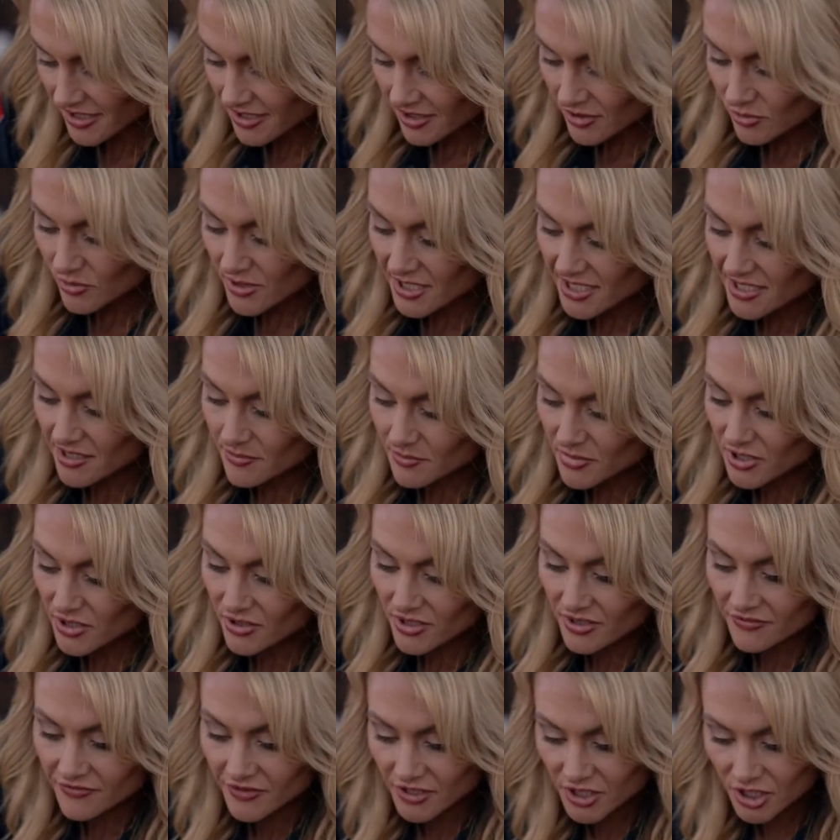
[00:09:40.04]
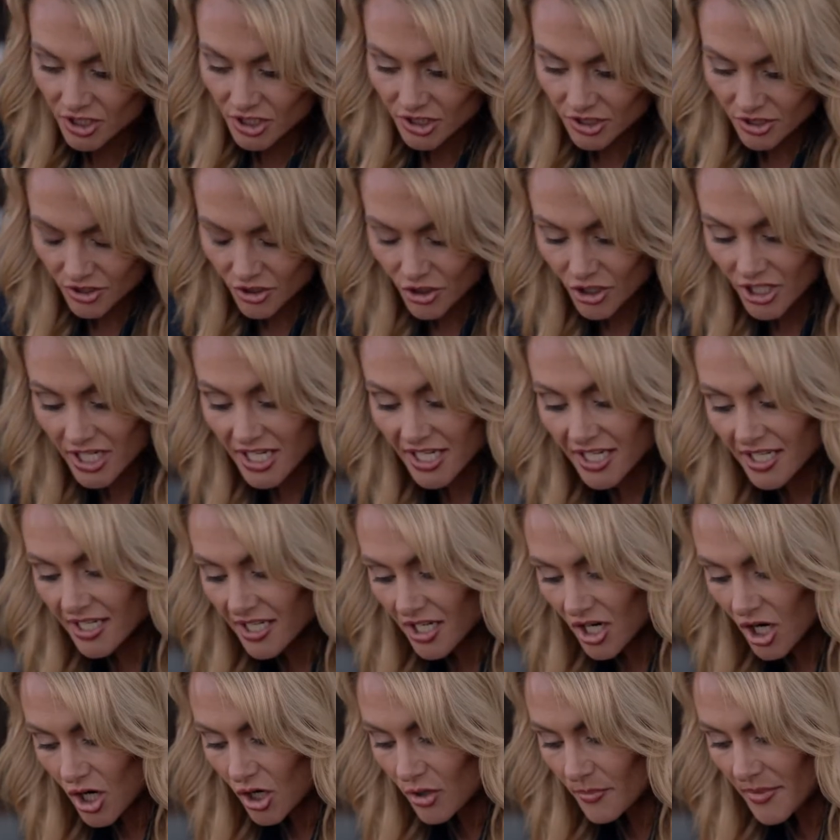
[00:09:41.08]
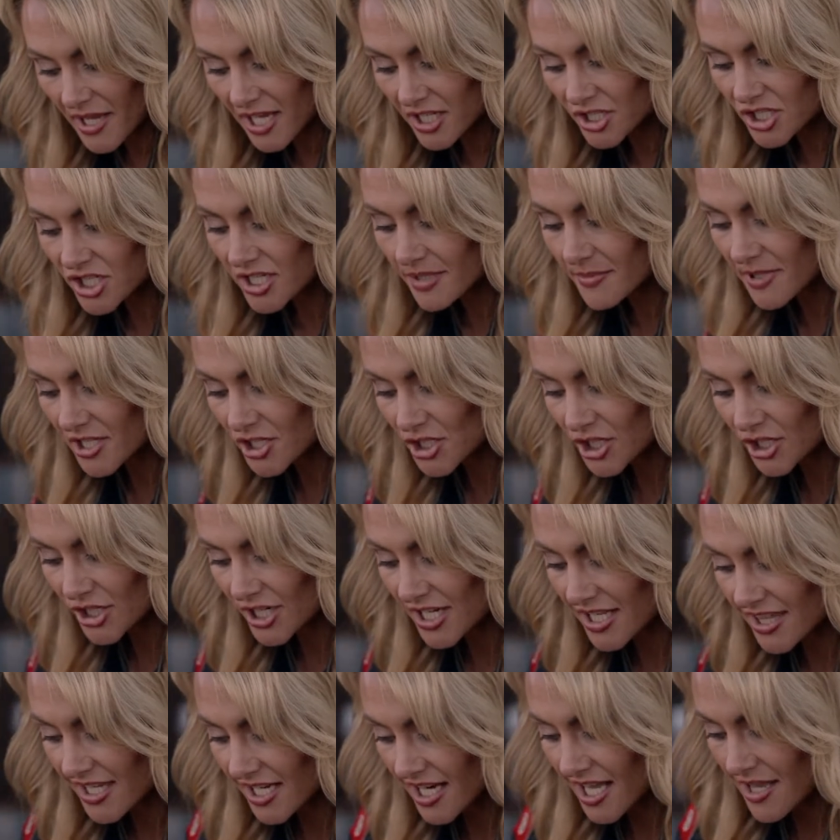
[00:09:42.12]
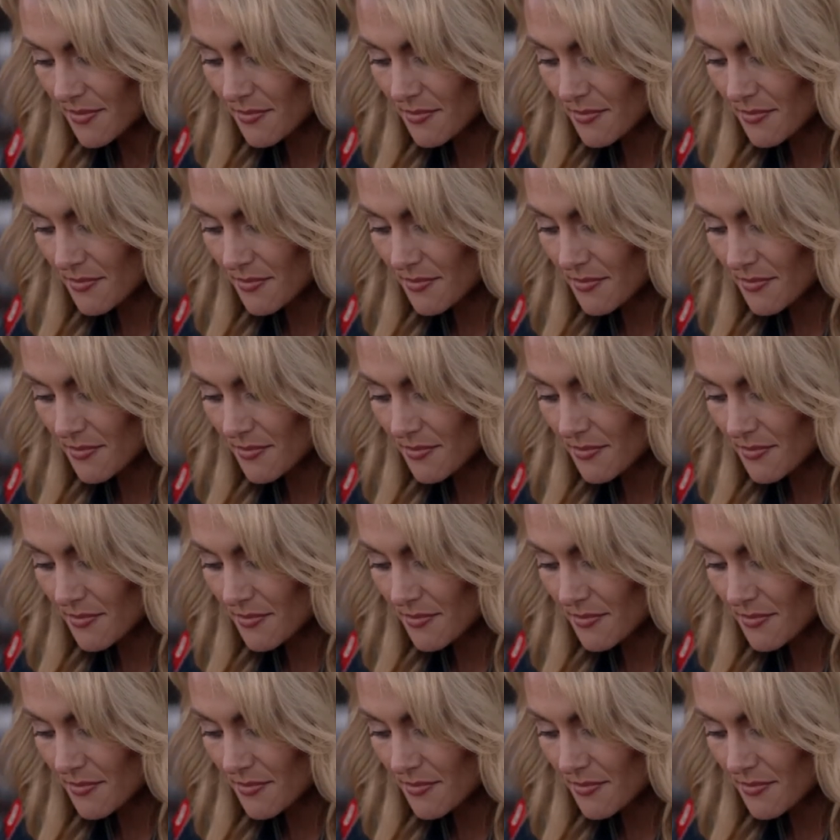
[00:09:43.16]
with some beautiful green homemade chimichurri that I